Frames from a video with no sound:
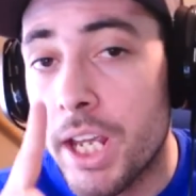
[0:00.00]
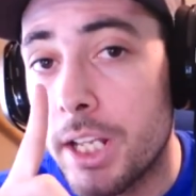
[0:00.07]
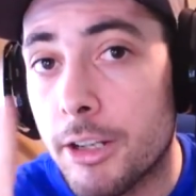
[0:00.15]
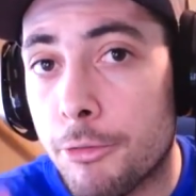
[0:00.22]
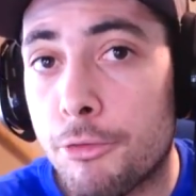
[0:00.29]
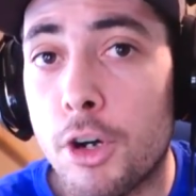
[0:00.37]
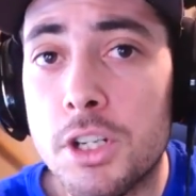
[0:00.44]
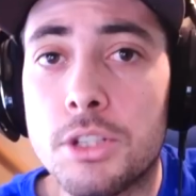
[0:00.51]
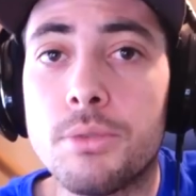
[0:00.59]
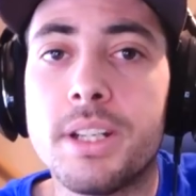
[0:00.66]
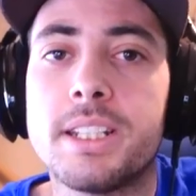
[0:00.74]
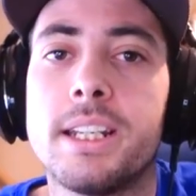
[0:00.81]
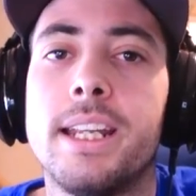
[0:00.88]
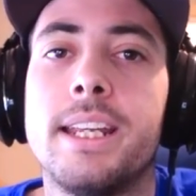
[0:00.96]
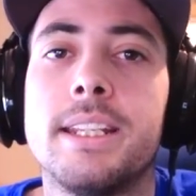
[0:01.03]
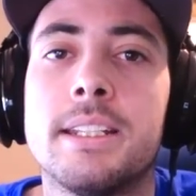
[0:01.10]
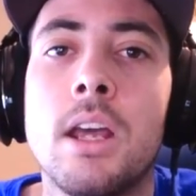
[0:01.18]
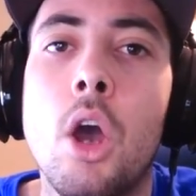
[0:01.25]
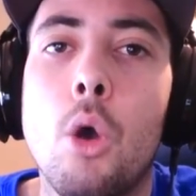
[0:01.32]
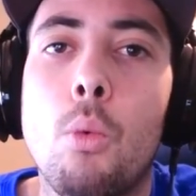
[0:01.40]
The first reason
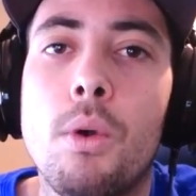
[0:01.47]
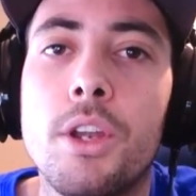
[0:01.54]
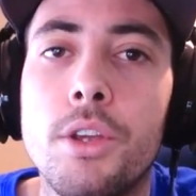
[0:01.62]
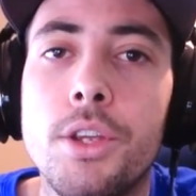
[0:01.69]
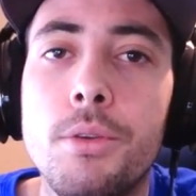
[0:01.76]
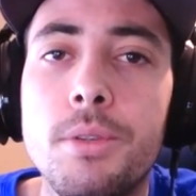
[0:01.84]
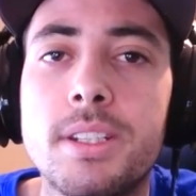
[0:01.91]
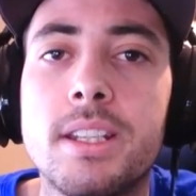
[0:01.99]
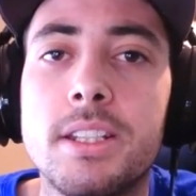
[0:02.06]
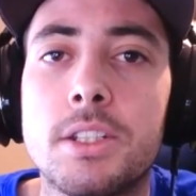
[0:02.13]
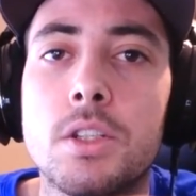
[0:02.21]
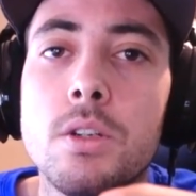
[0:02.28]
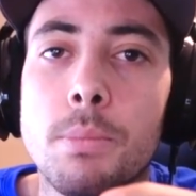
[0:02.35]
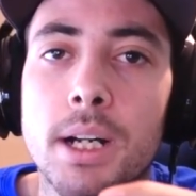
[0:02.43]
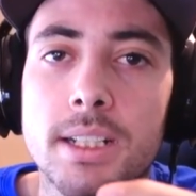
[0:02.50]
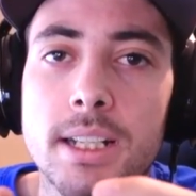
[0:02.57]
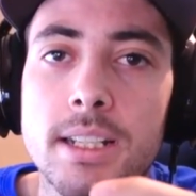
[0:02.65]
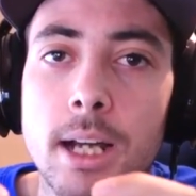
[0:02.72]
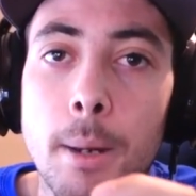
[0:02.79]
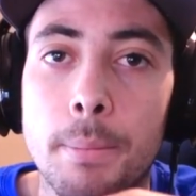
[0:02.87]
is when you use these two
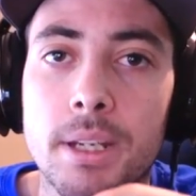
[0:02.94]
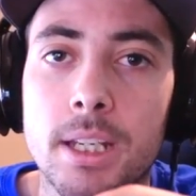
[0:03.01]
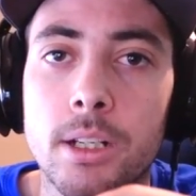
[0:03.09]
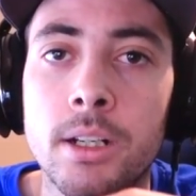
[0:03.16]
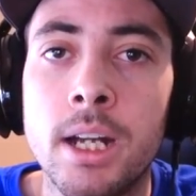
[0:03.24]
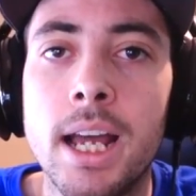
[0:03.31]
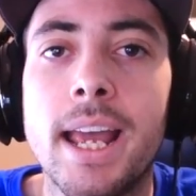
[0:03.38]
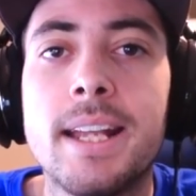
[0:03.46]
buttons up here,